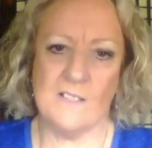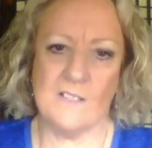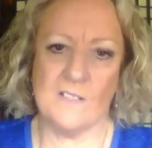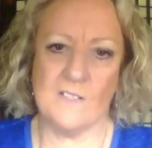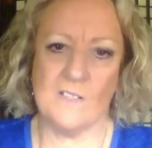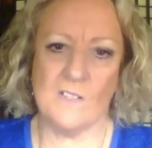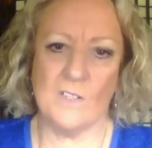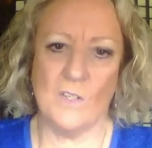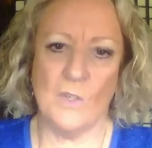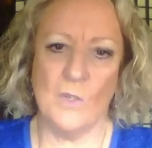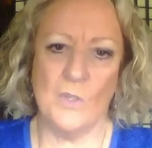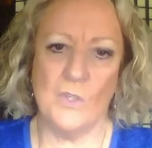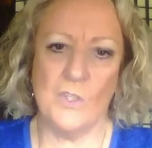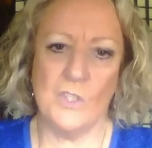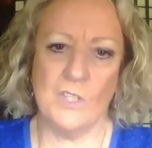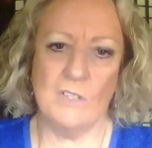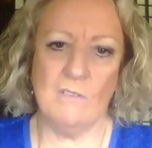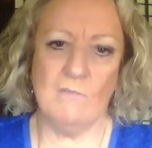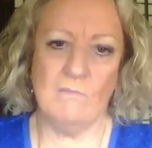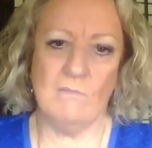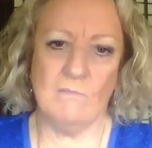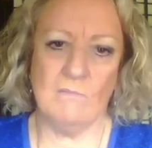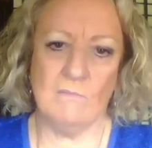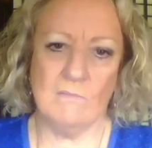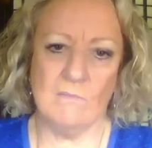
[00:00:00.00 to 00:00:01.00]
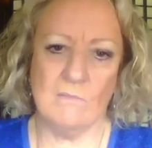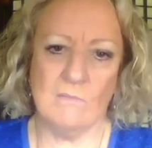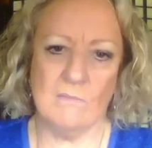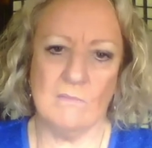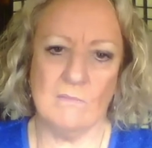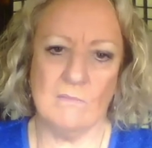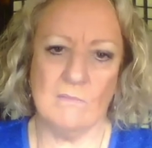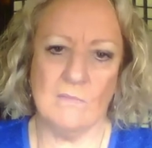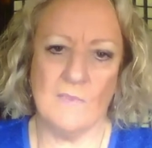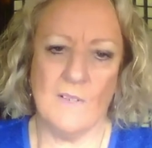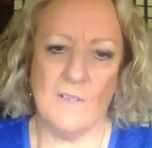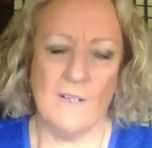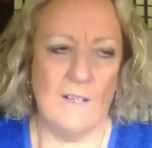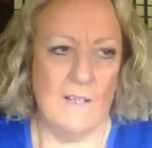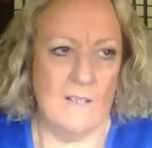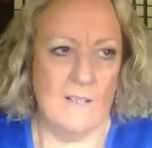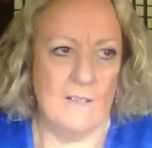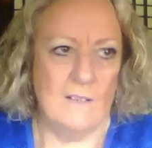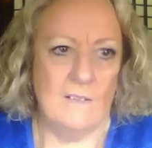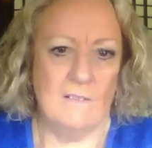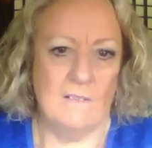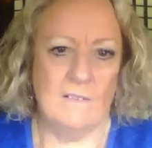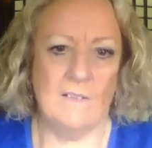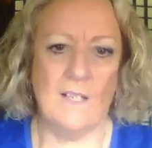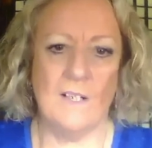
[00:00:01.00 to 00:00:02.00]
a solution,
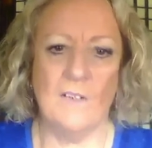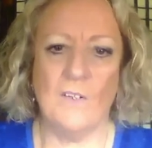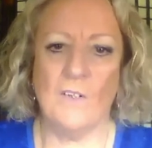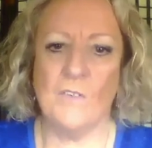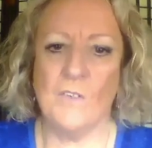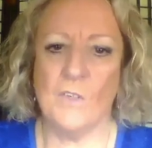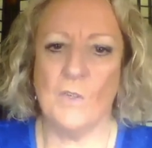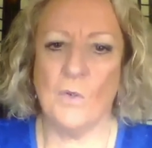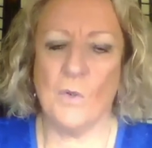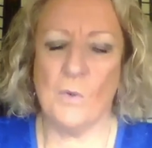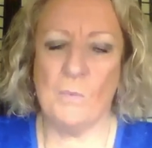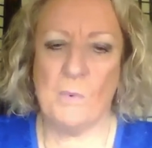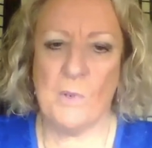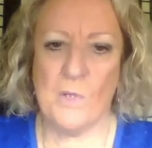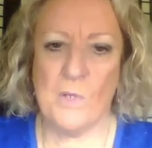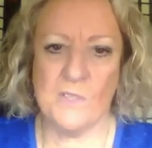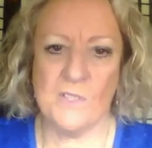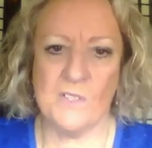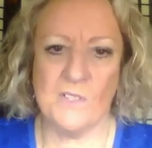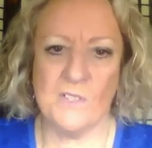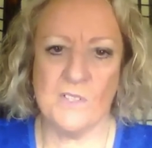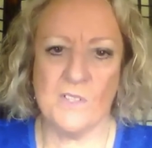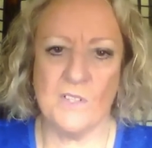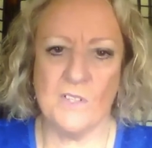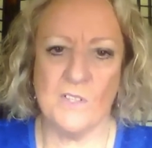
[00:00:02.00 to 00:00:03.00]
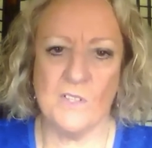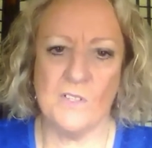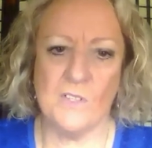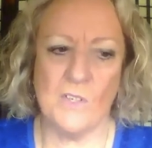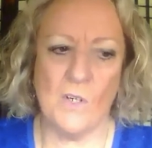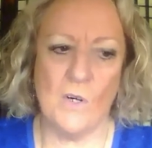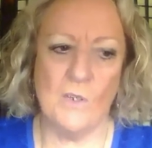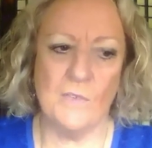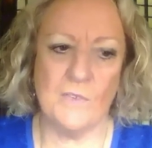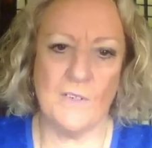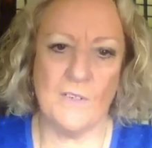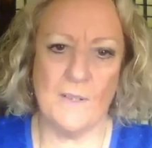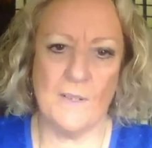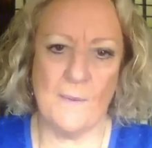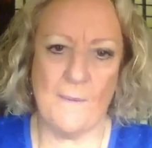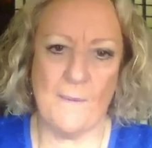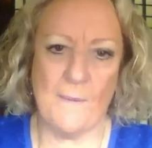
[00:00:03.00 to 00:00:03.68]
they know that your person's going to solve it.